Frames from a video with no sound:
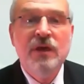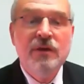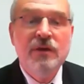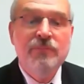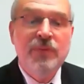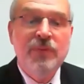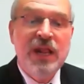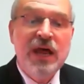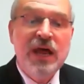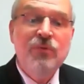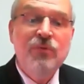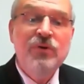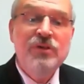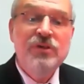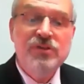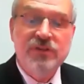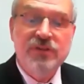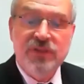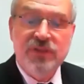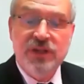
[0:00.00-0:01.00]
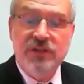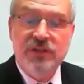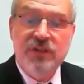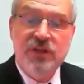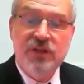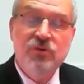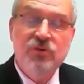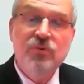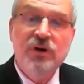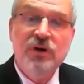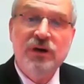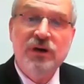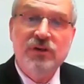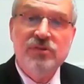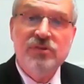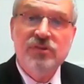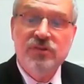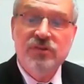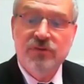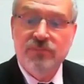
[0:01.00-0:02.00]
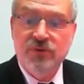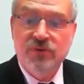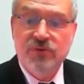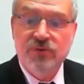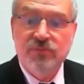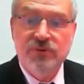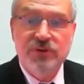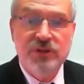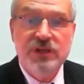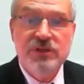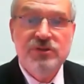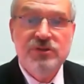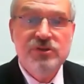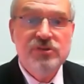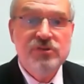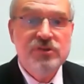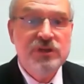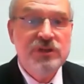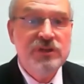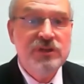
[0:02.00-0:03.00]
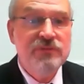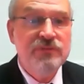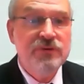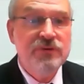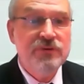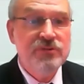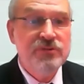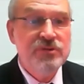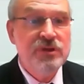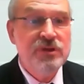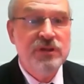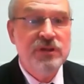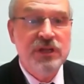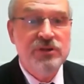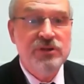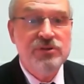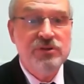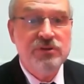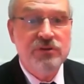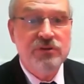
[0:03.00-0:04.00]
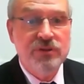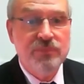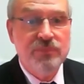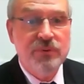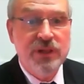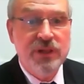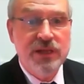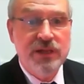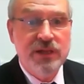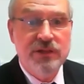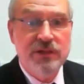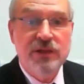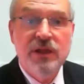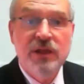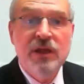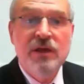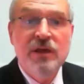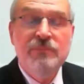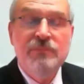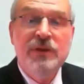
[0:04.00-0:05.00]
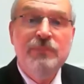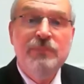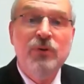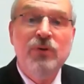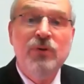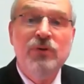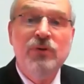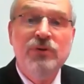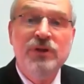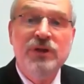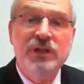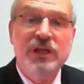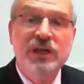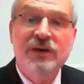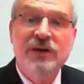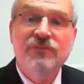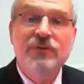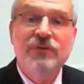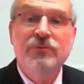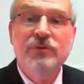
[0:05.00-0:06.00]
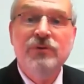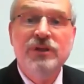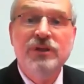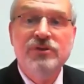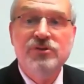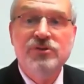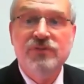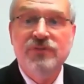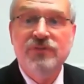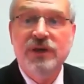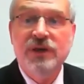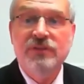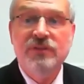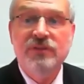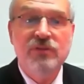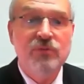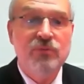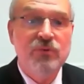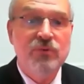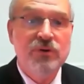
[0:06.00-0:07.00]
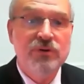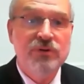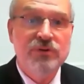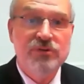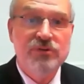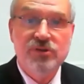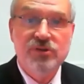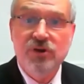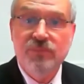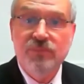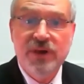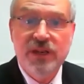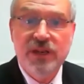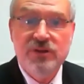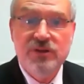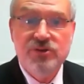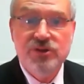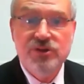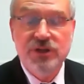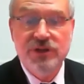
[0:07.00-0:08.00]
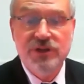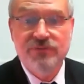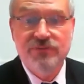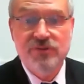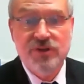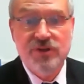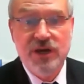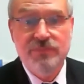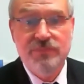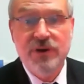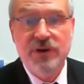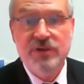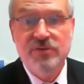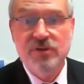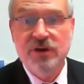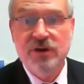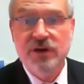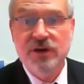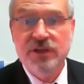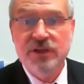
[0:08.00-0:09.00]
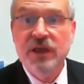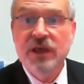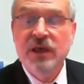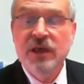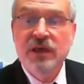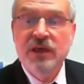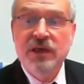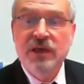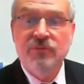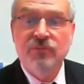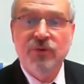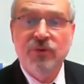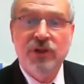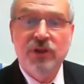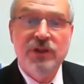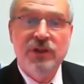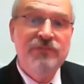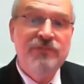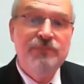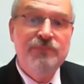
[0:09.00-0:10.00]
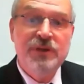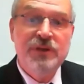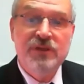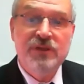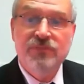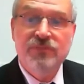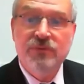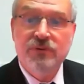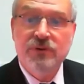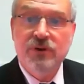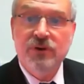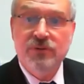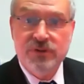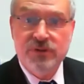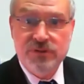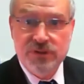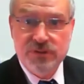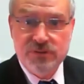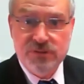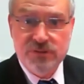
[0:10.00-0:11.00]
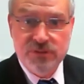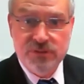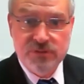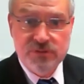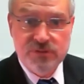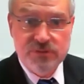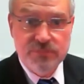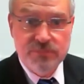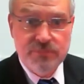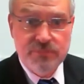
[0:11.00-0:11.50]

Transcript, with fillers: But how is it that in the U.S., the most religiously diverse nation on the planet, people holding every religious faith in the world still manage to live side by side in relative peaceful coexistence?